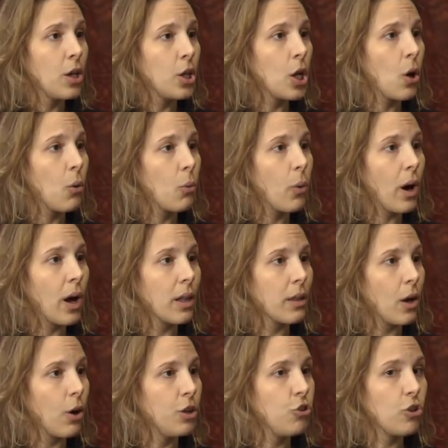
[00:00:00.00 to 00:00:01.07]
you know, while
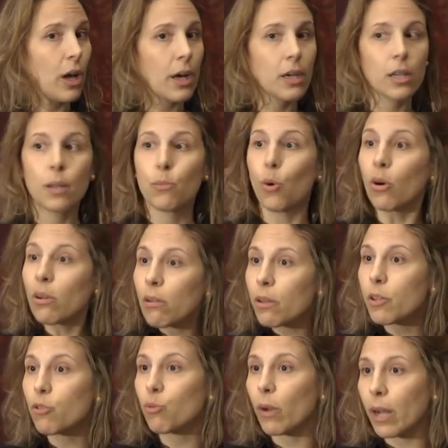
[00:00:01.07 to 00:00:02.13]
Angela Merkel
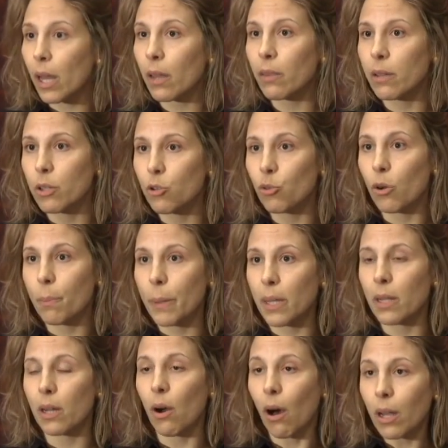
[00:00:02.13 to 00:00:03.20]
is running the
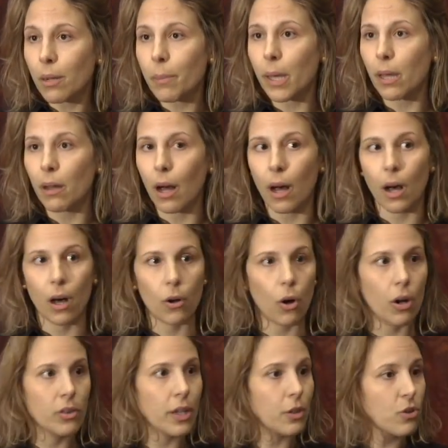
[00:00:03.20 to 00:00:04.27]
European economy
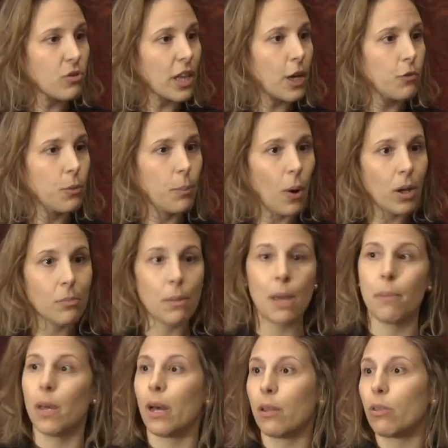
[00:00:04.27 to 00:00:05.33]
on the other side of the pond,
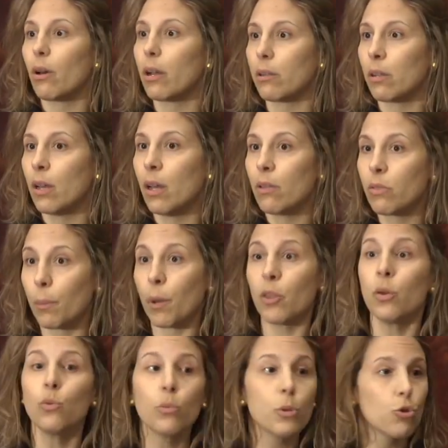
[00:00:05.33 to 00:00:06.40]
maybe I thought some
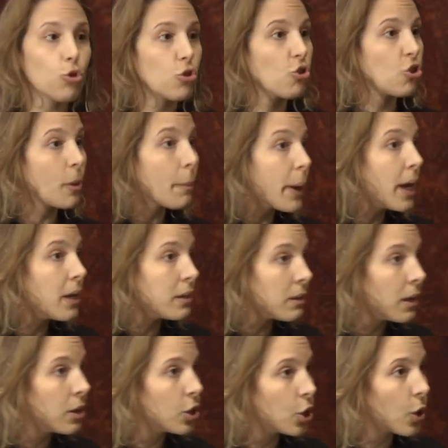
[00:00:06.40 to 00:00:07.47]
other women should chip in,
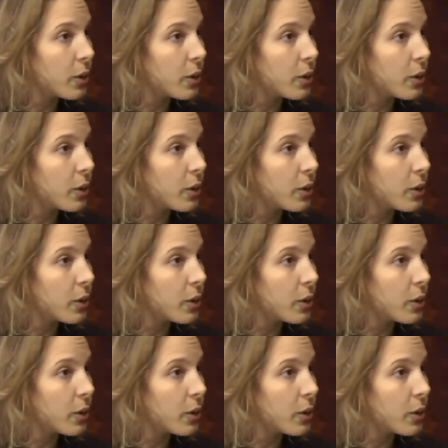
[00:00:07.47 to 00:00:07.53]
you